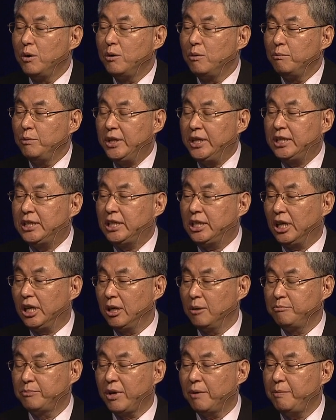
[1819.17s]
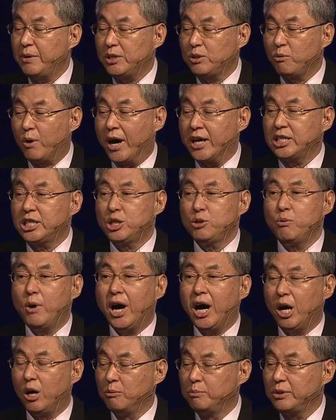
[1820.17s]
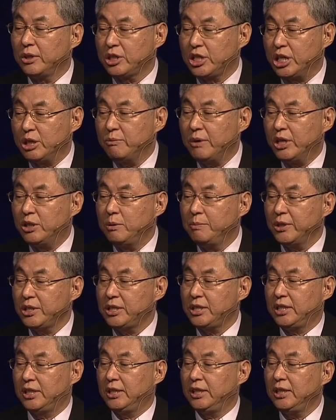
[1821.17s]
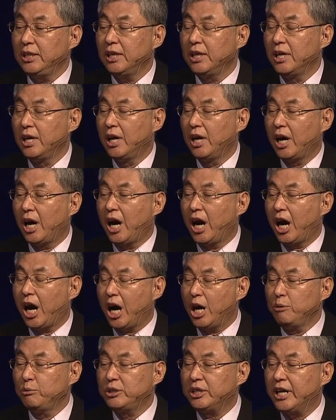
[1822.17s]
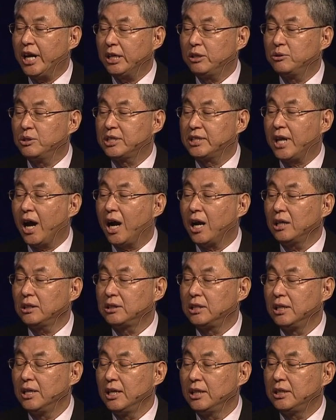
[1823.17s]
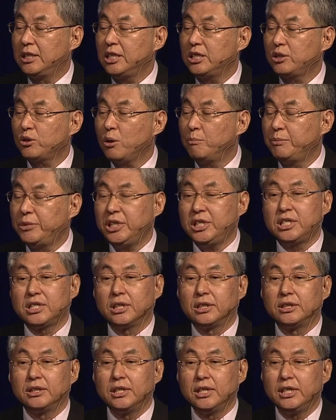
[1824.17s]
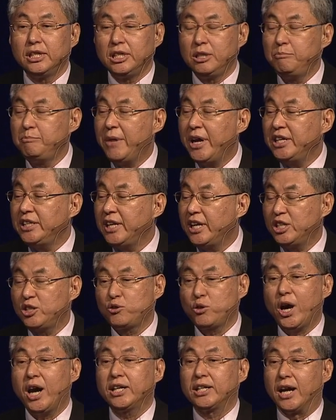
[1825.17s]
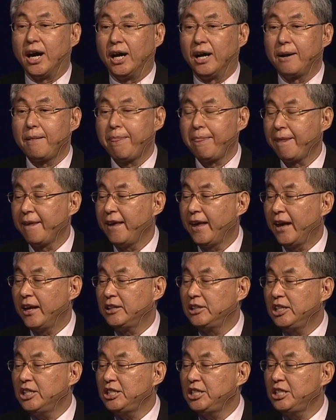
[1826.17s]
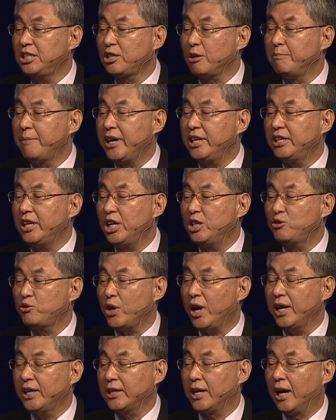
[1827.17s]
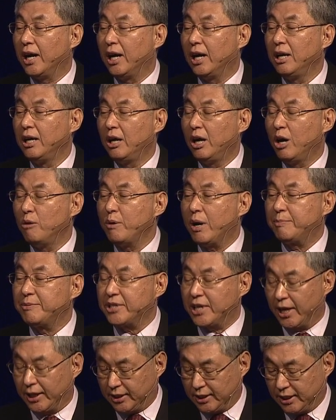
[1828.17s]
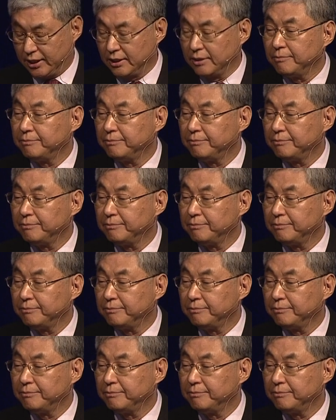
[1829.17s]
with Professor Wang Jiwa of the Tsinghua University, I would like to start this competition in mainland China. And this is the mainland China website.